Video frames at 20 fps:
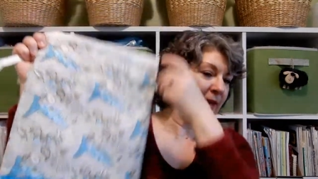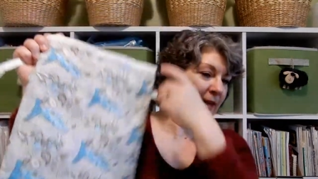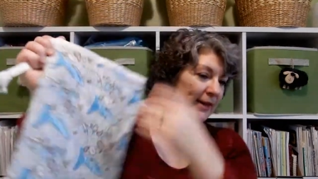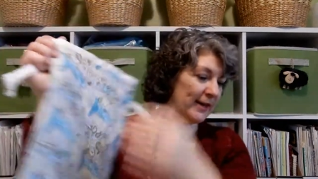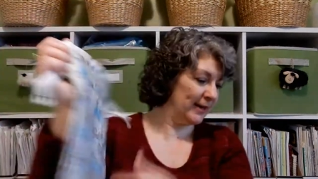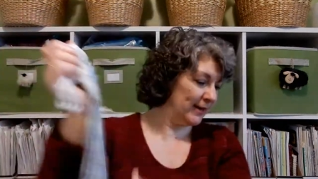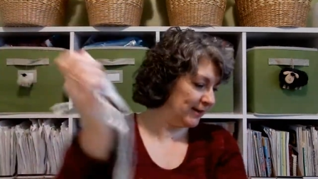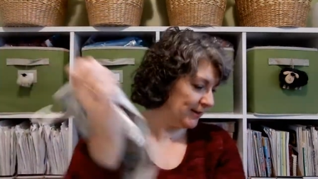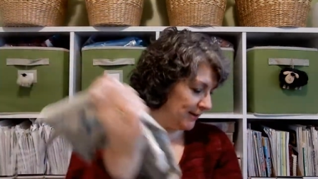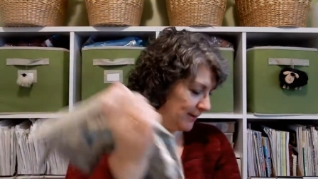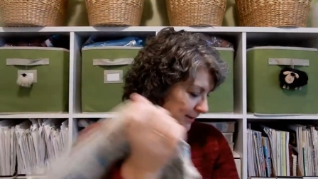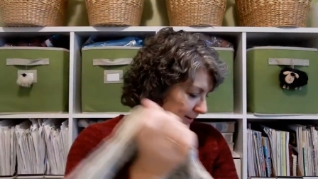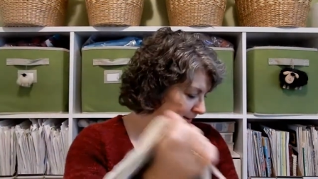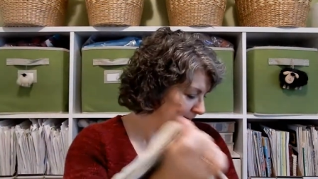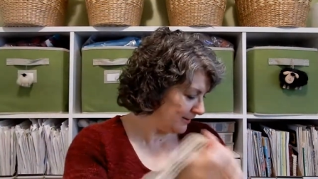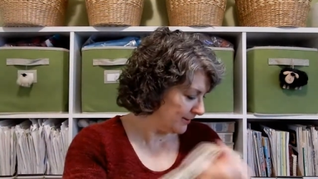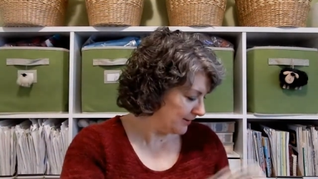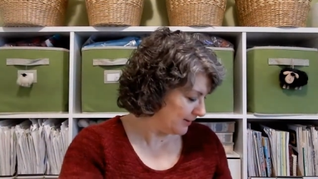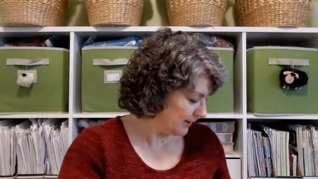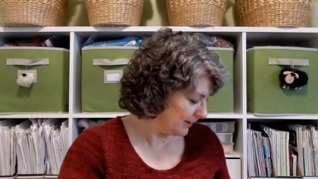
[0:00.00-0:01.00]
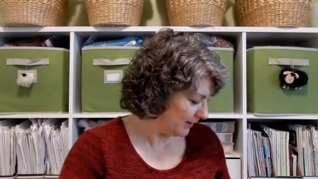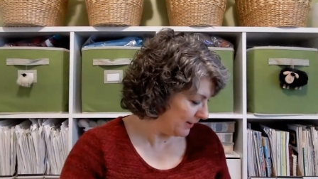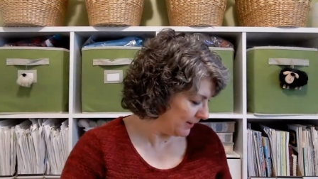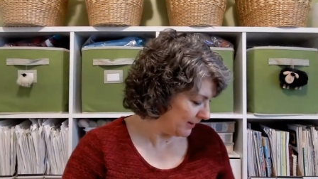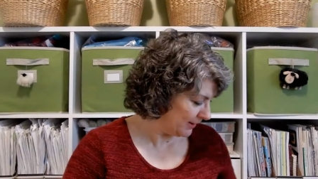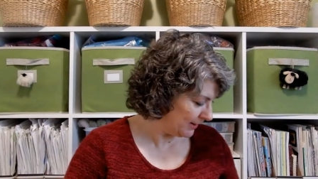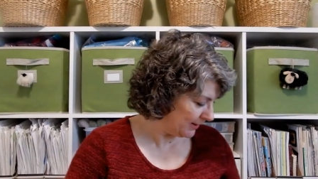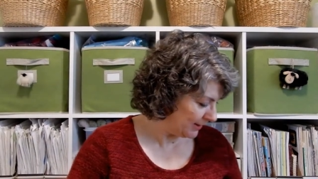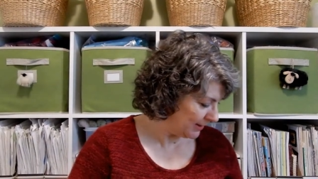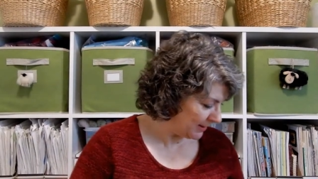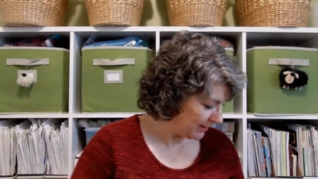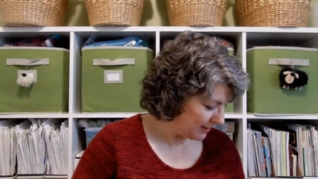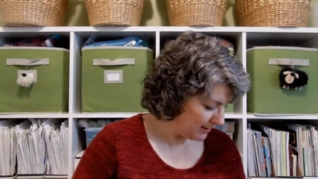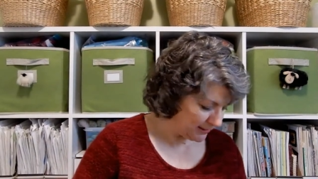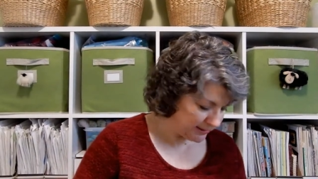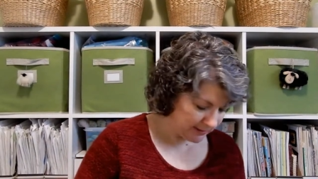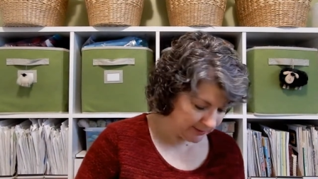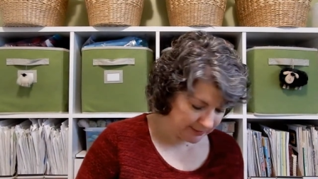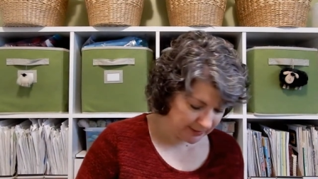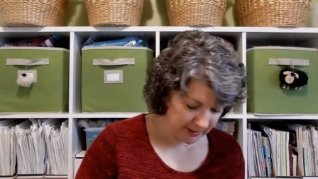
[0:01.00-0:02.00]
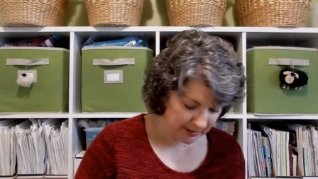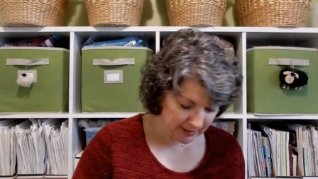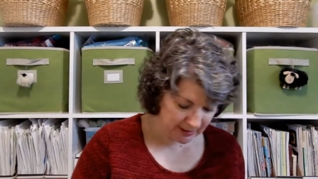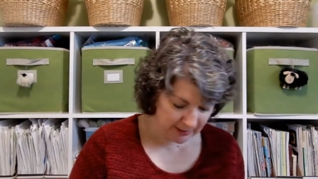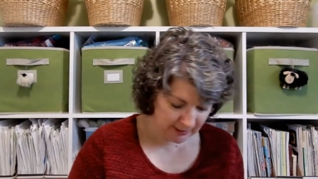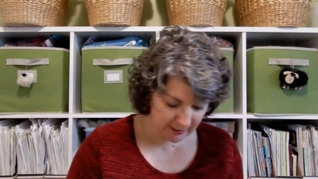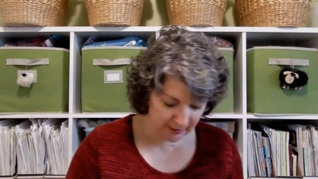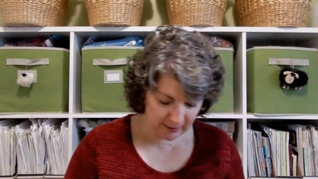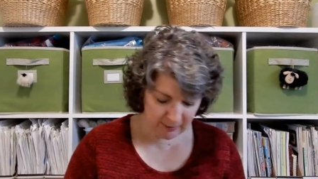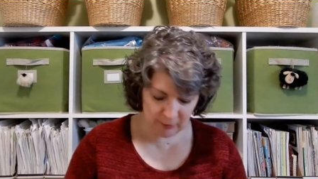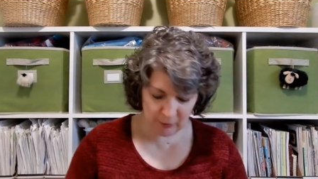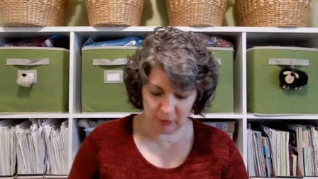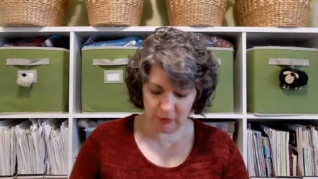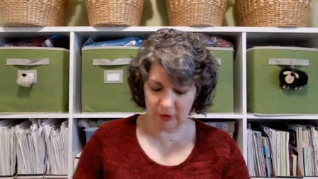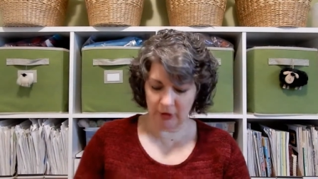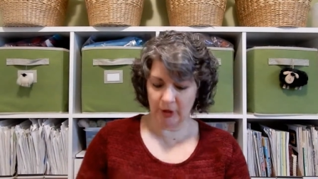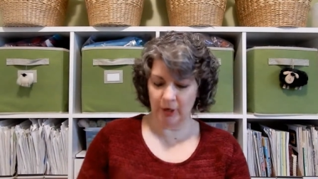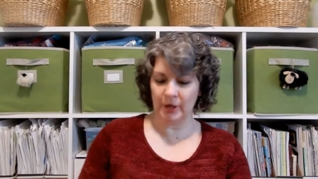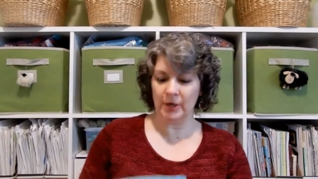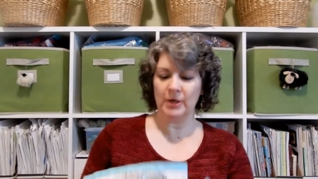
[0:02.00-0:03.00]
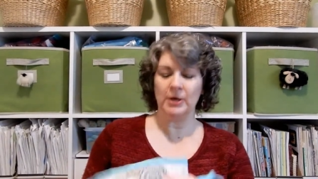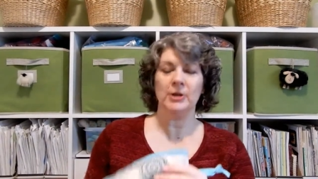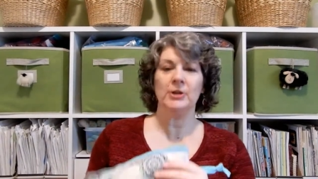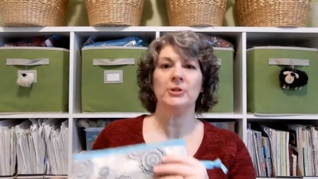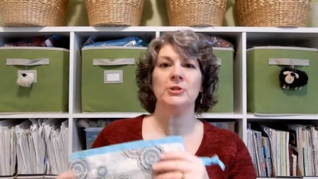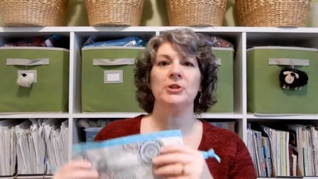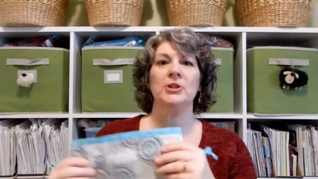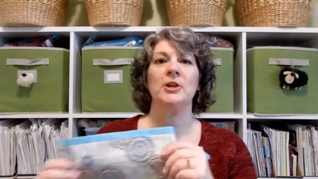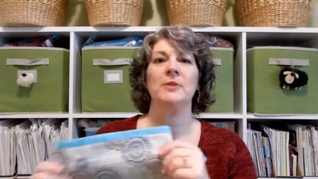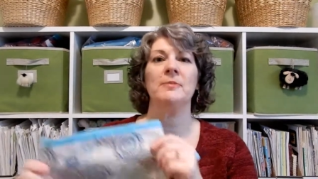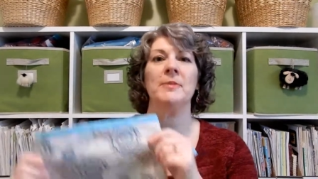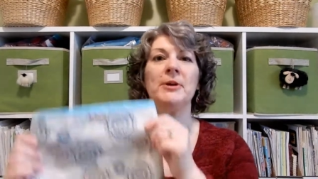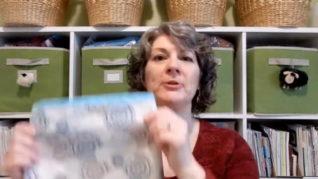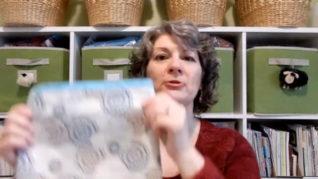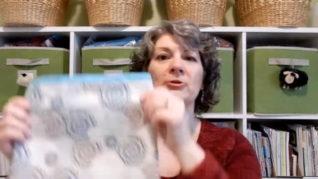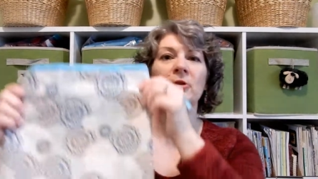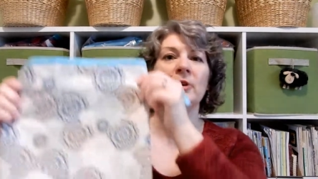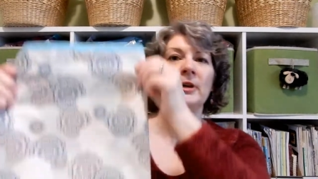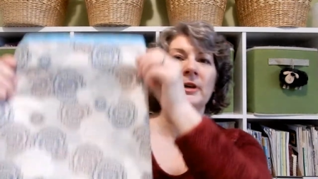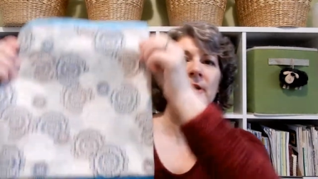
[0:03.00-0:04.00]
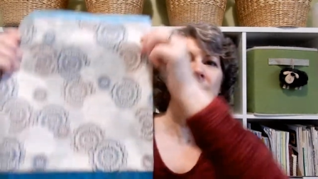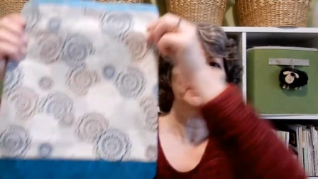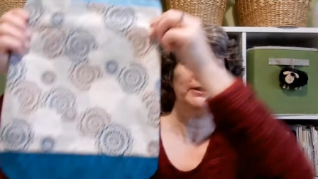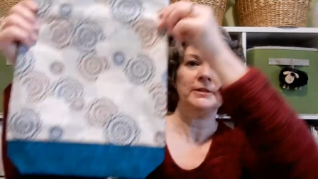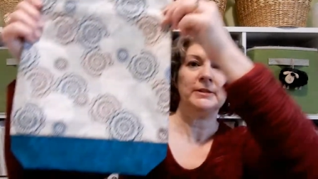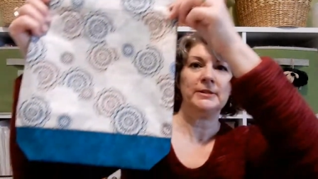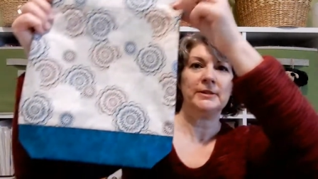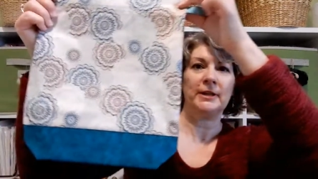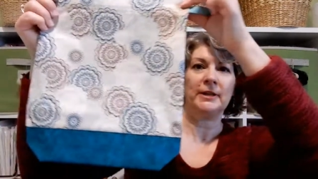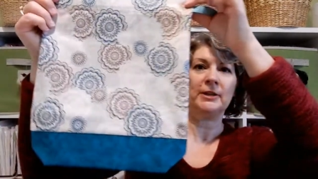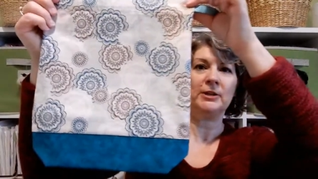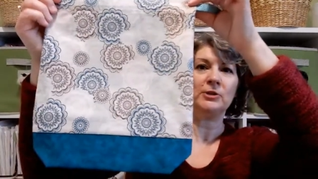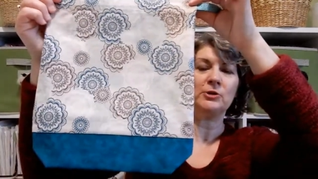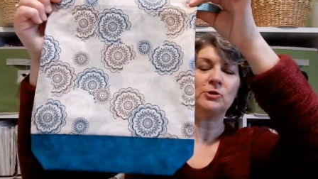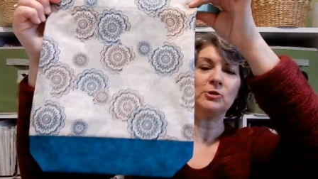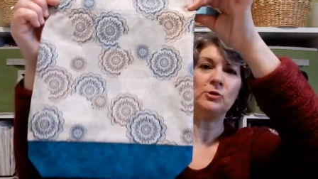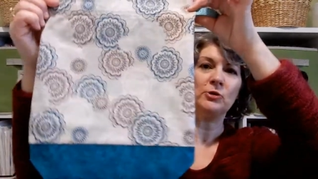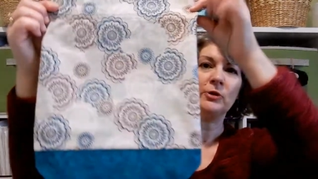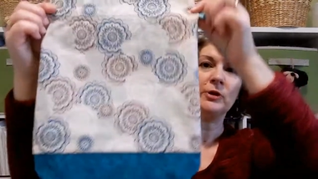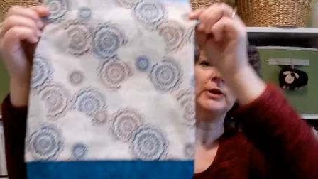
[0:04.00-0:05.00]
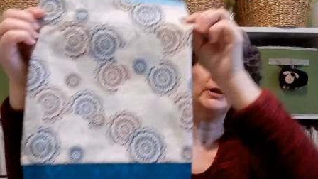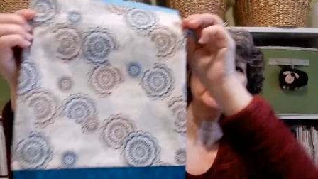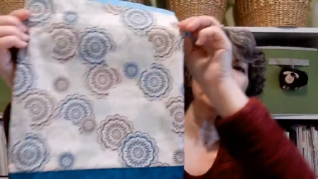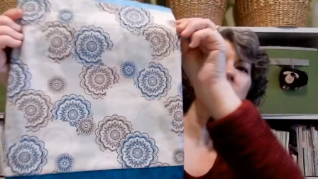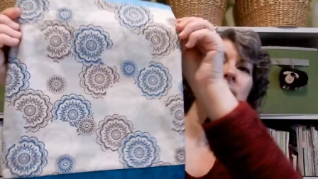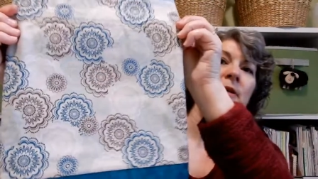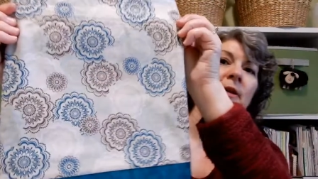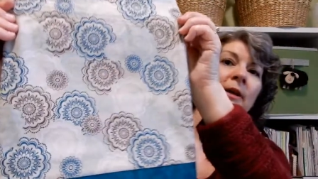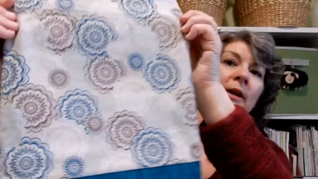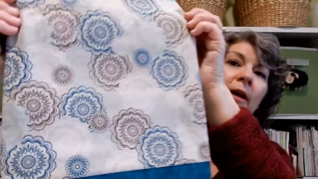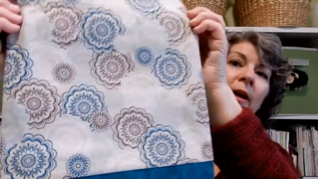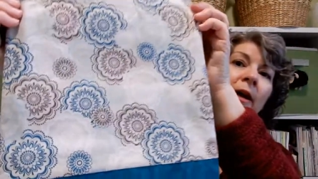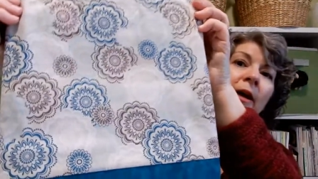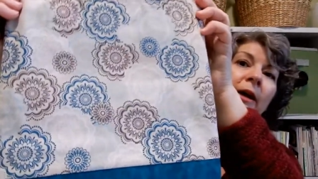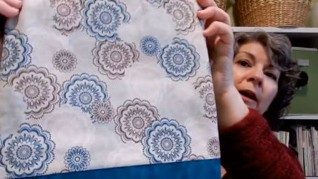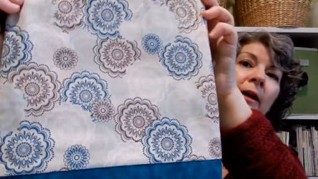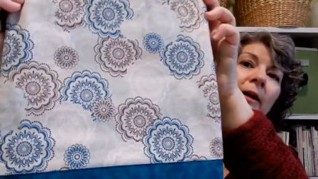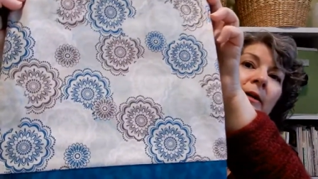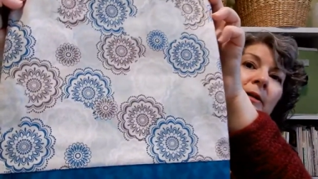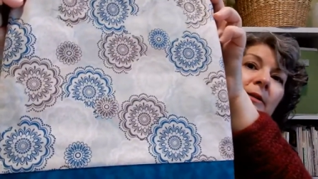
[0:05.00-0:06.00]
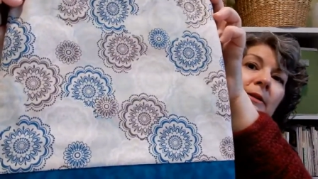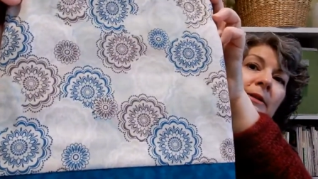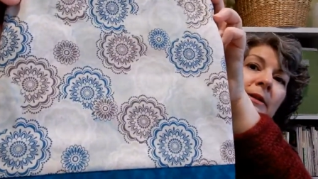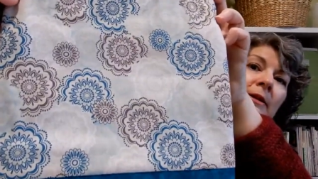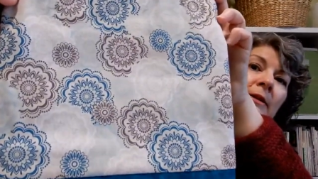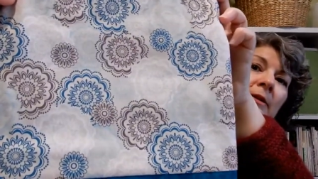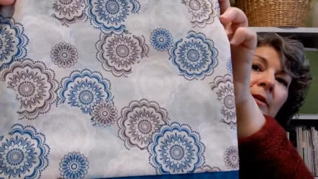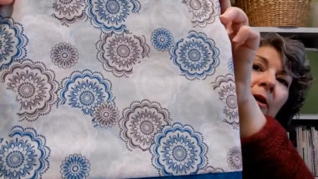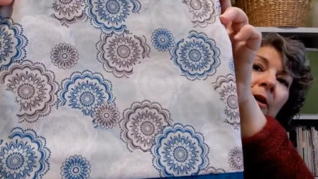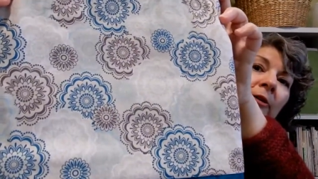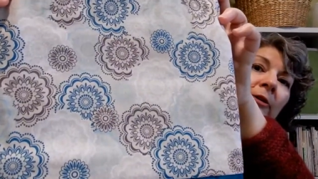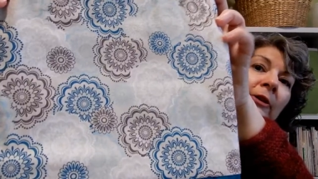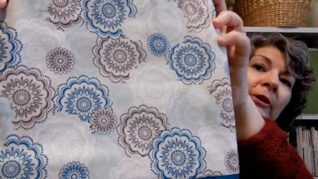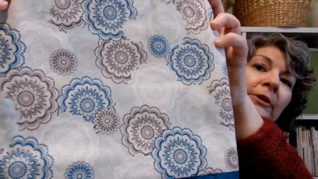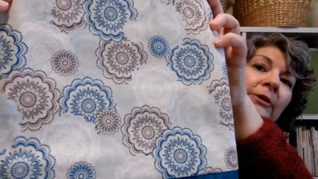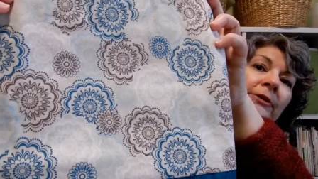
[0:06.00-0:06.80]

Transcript: And something a little more geometric is the second choice. You can see it's got